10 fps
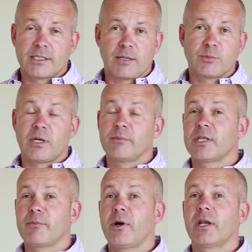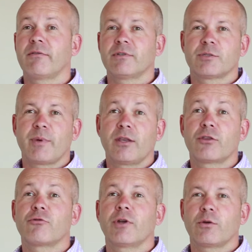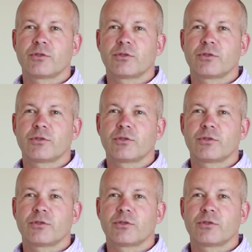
Sometimes they might even spend 3 or